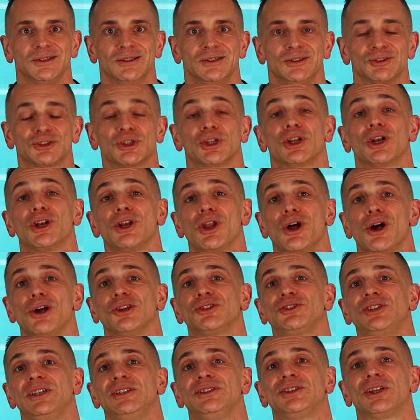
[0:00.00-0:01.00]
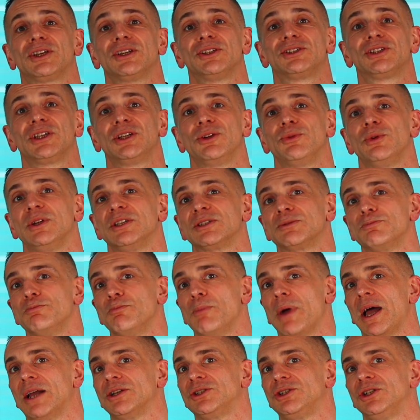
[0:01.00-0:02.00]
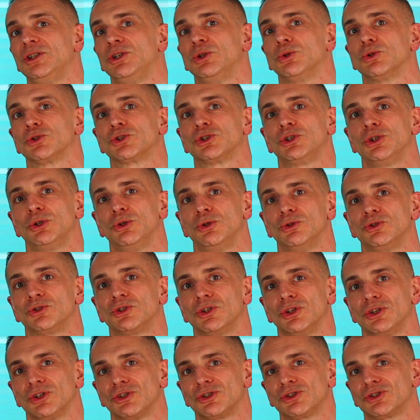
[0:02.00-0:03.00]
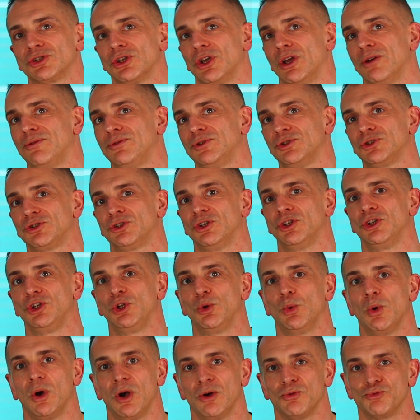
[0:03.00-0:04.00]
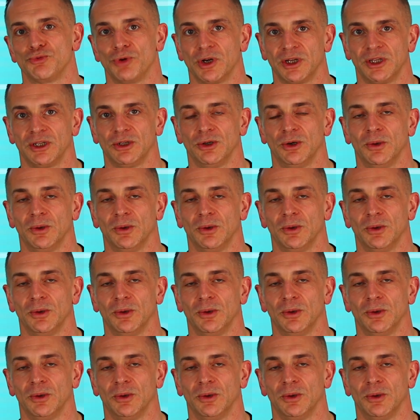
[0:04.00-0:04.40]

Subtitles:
So the last thing to consider is matching your shoes to the surface that you are running